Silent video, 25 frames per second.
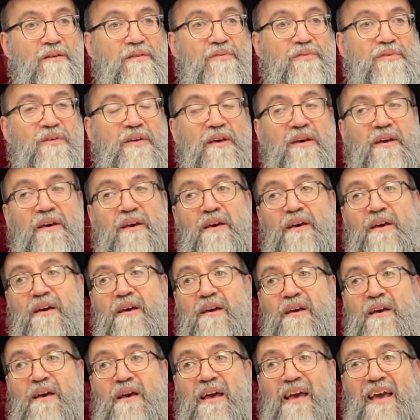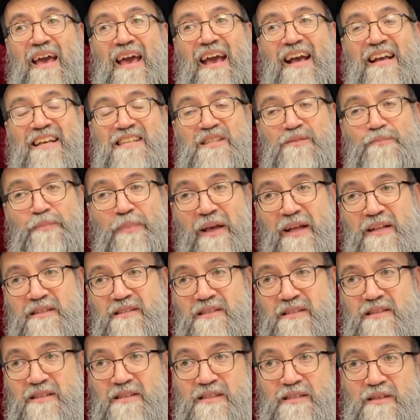The
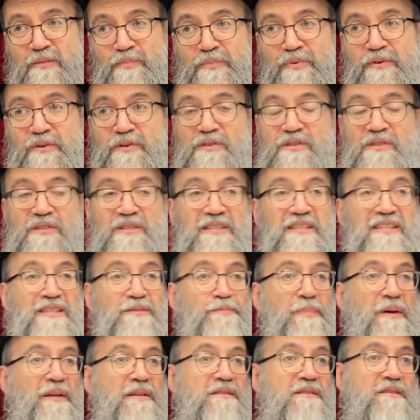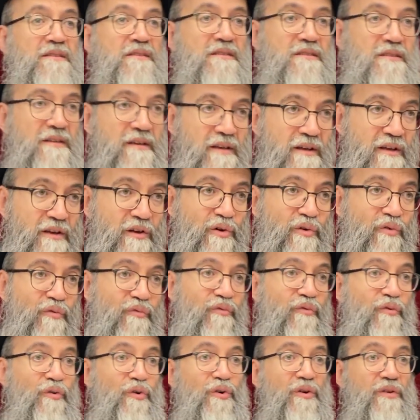expenses a person spends
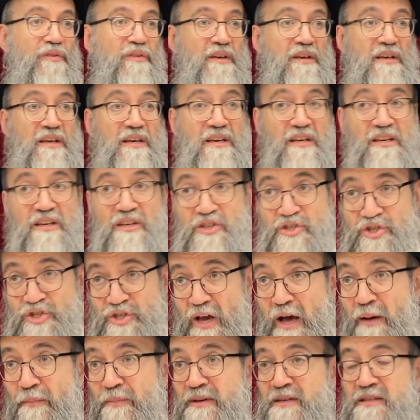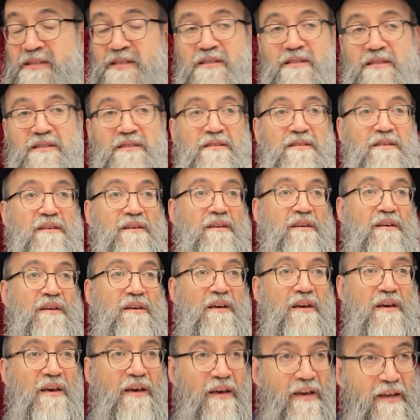for the Shabbos
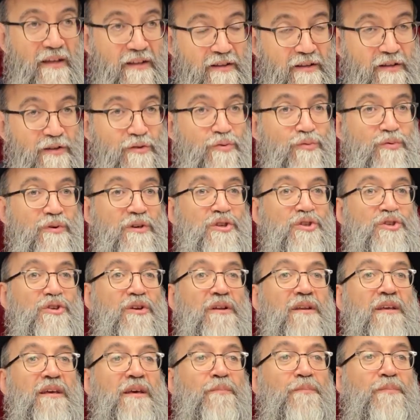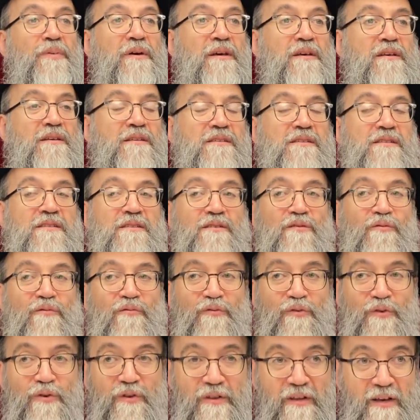and the tuition he pays
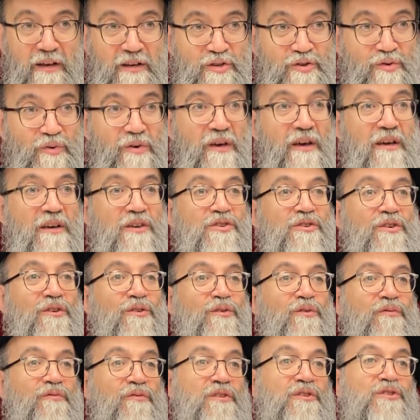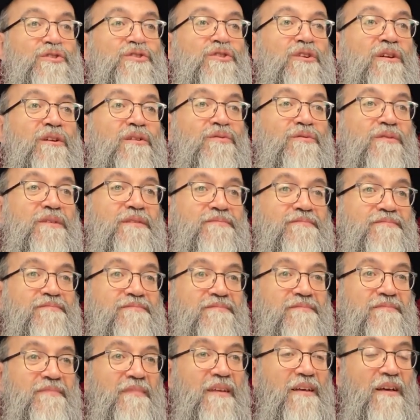for the education of his children,
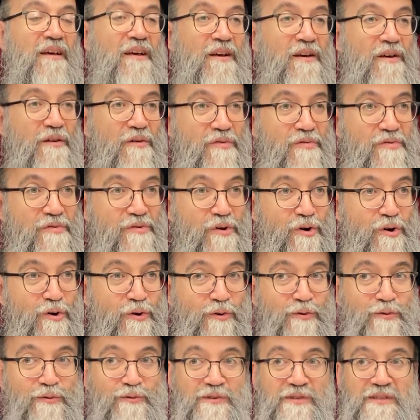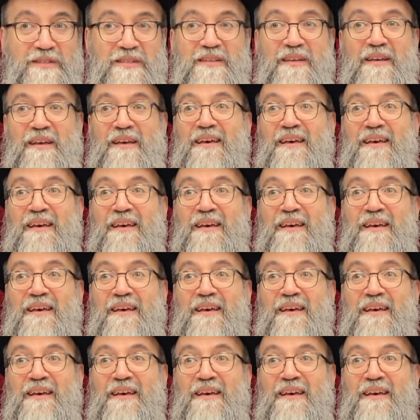those